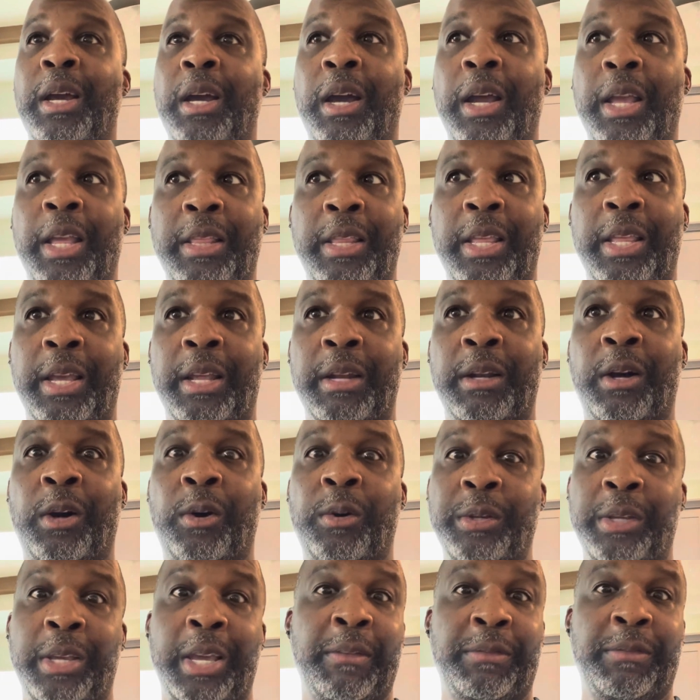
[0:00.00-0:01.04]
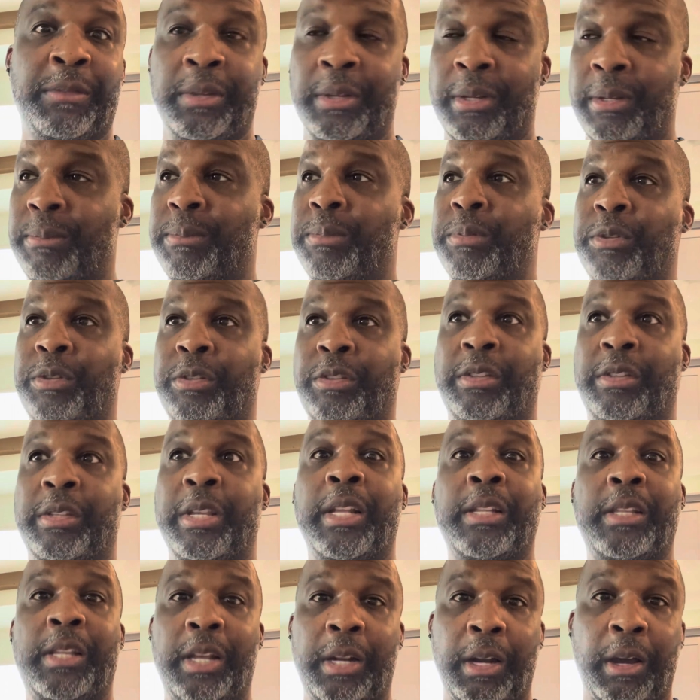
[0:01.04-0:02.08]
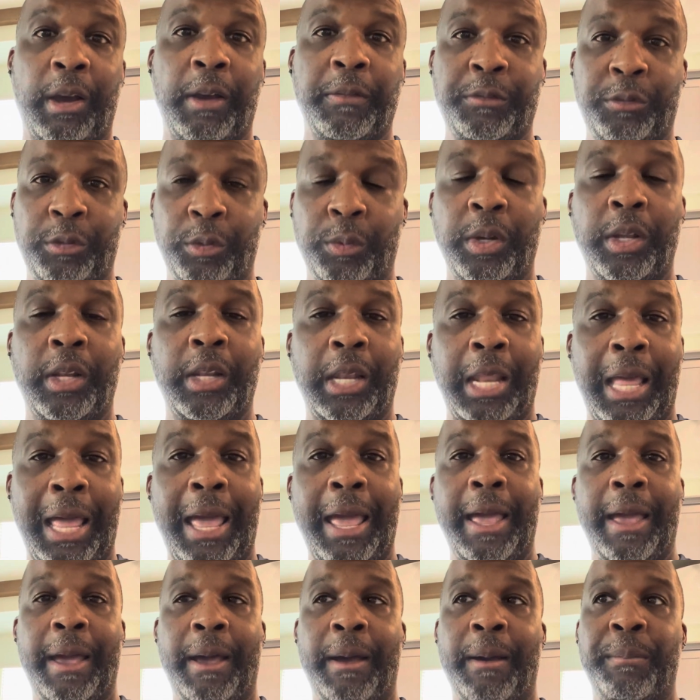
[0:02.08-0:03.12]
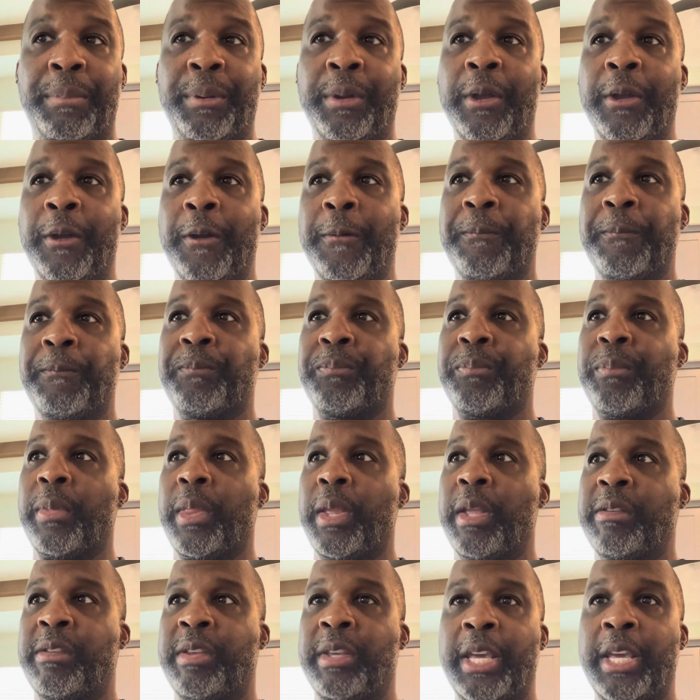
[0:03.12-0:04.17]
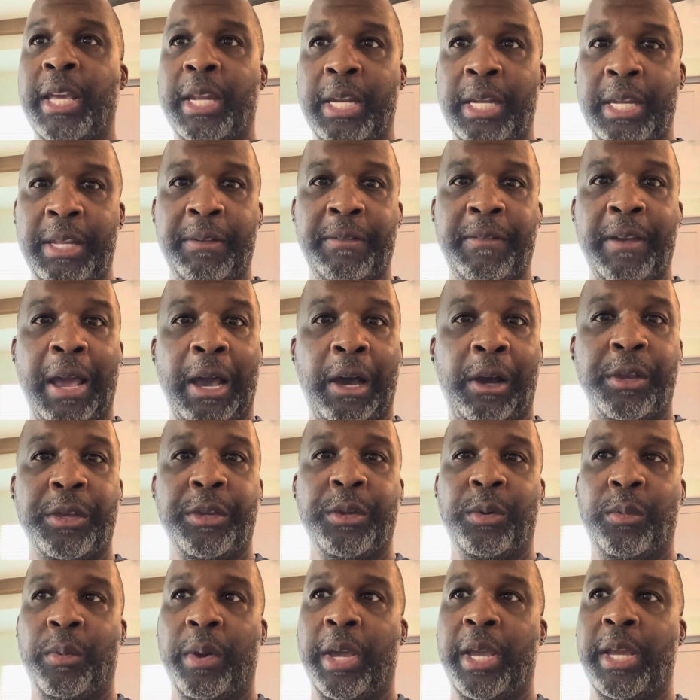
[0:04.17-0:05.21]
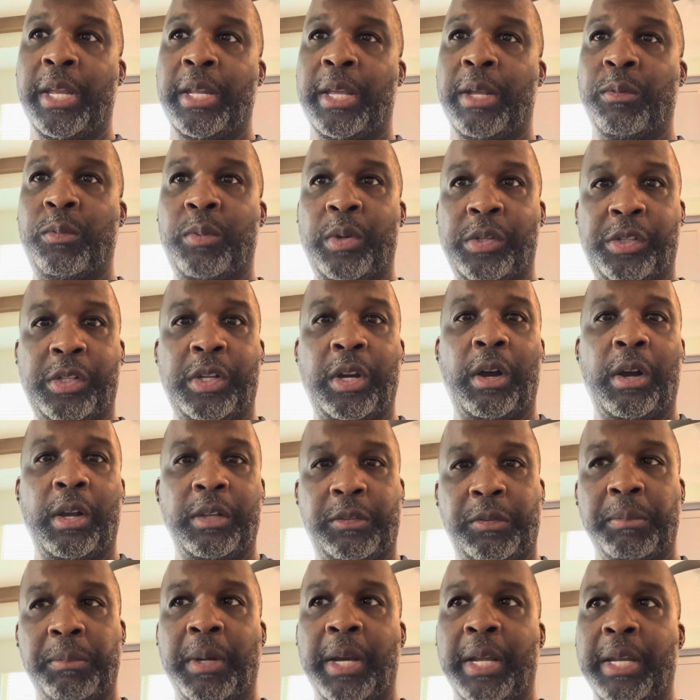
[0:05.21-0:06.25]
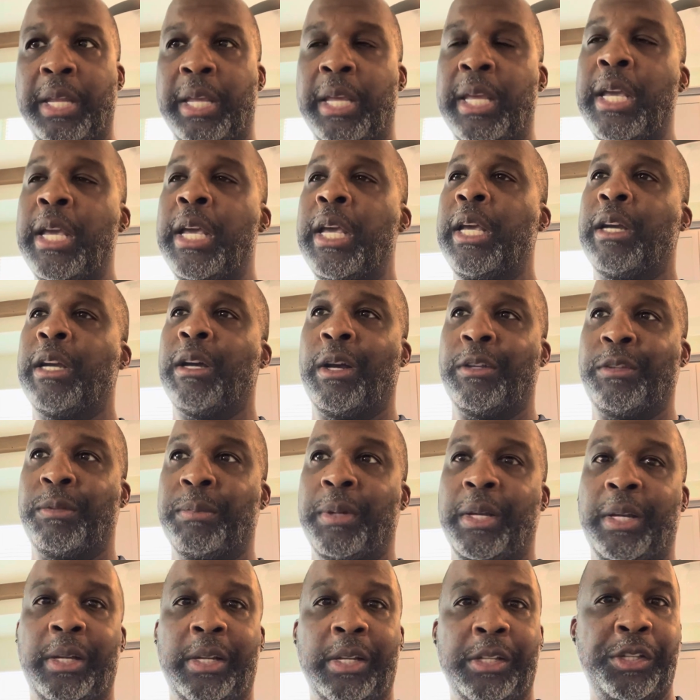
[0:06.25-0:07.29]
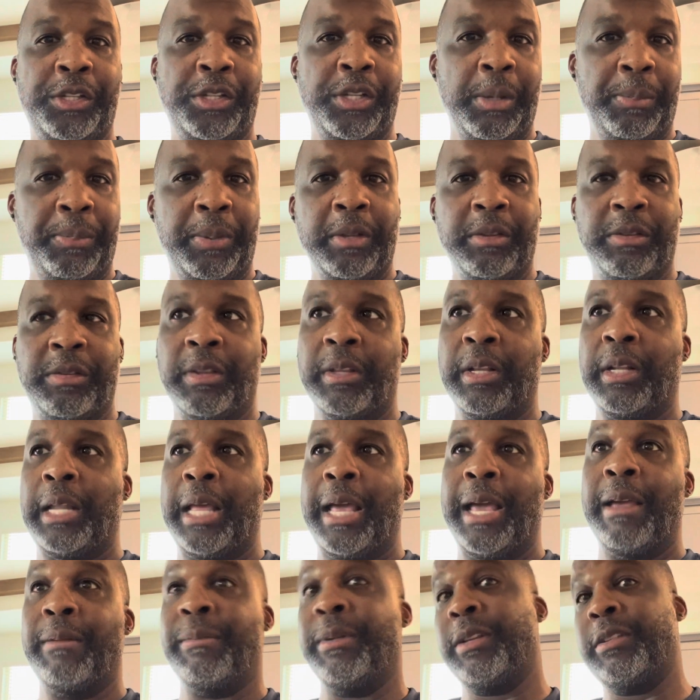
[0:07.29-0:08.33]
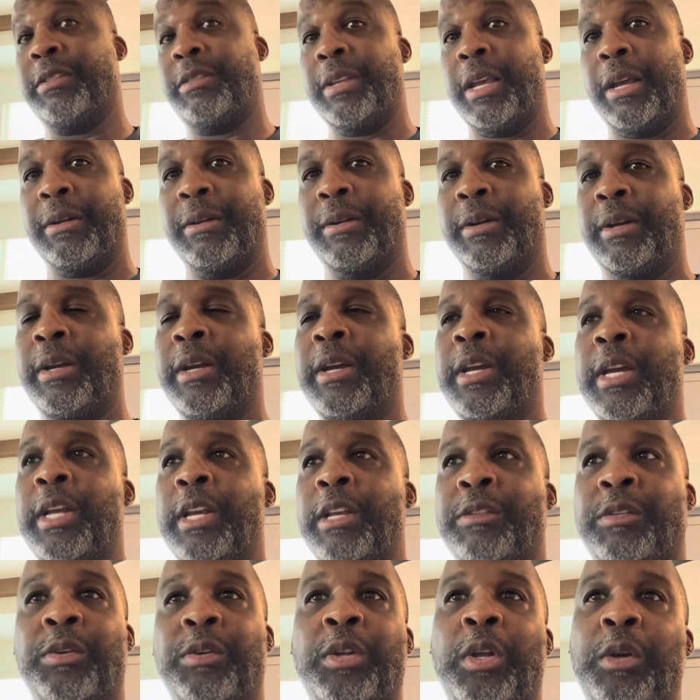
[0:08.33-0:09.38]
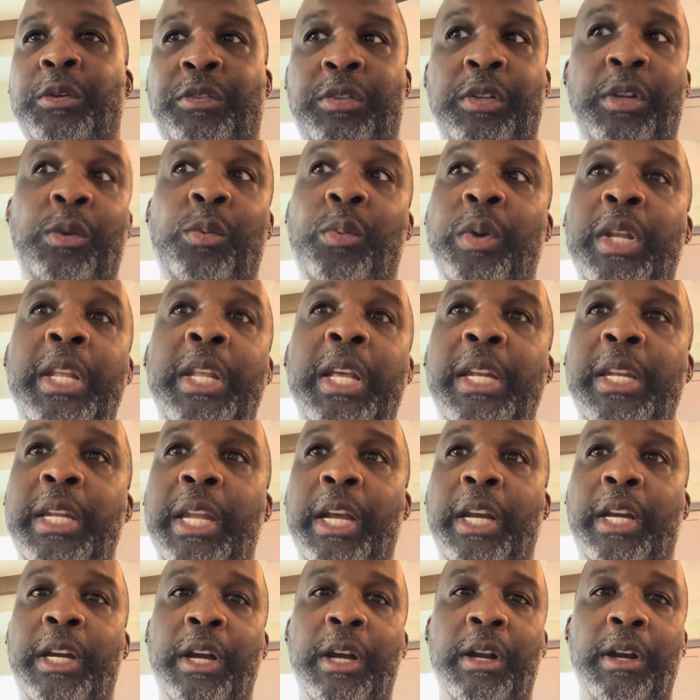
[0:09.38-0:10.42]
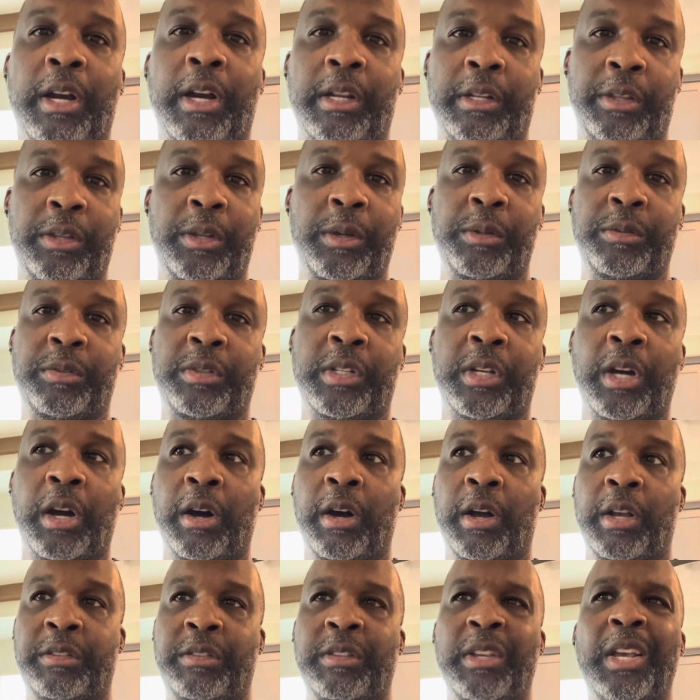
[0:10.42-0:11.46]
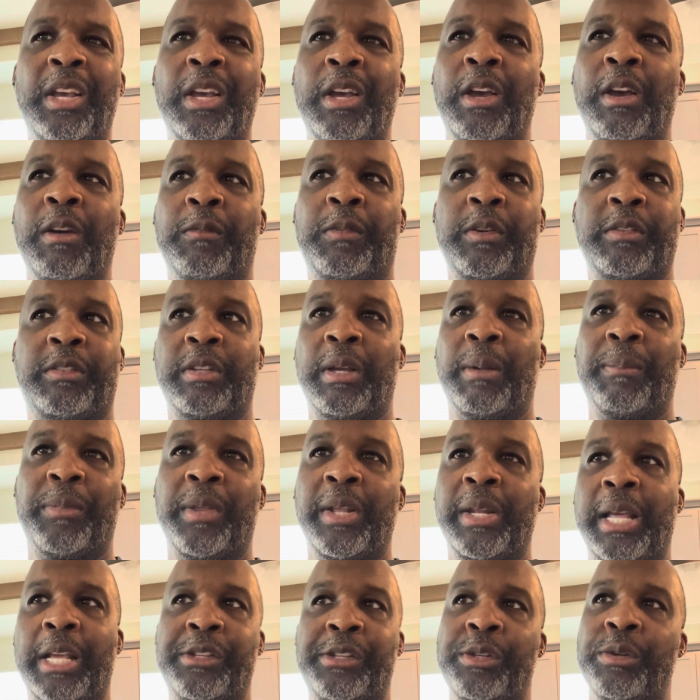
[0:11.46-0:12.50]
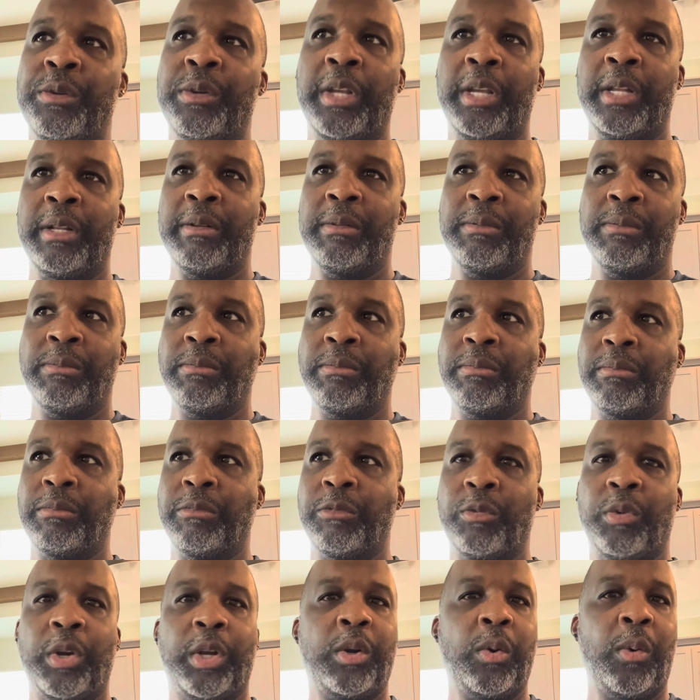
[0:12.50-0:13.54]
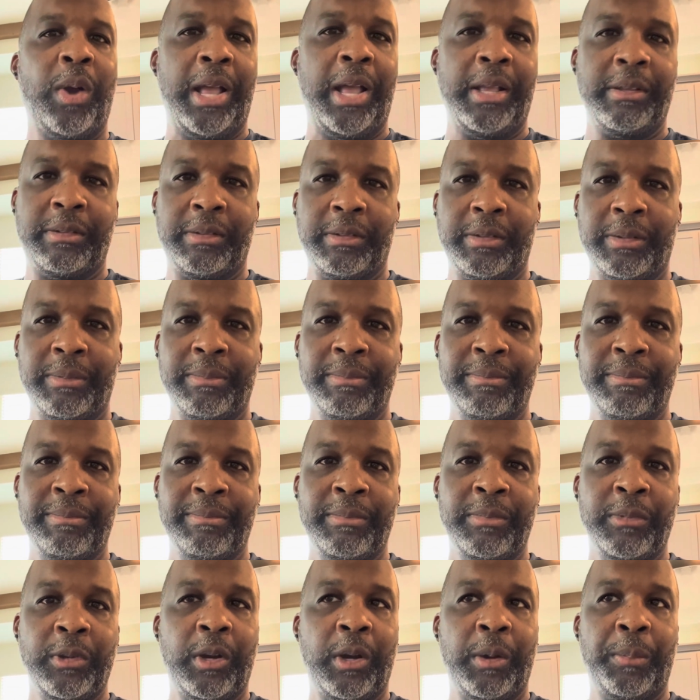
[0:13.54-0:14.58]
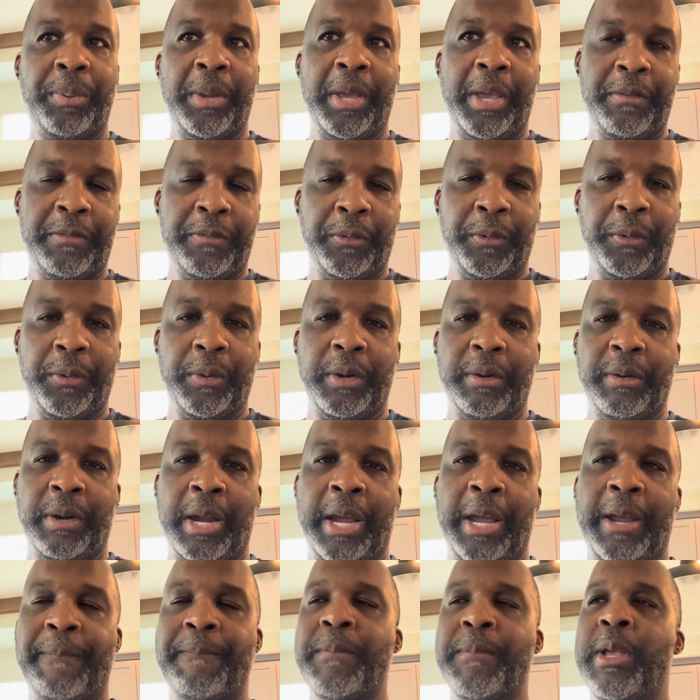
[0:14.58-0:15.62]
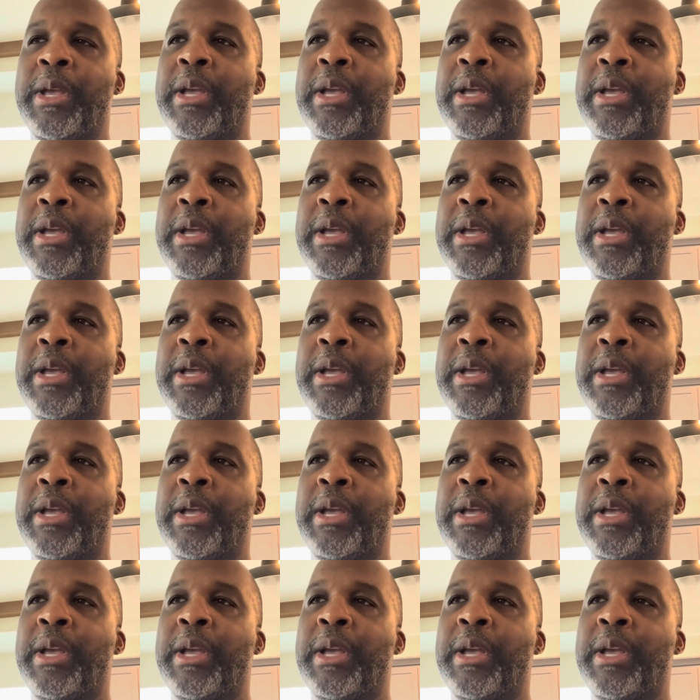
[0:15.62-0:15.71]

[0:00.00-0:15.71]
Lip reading: and then, you have to send it off to a lab to get it evaluated, which costs money to ship it to the lab, et cetera. So no, sir, we didn't incur all of those costs for something that you didn't request or pay for, right?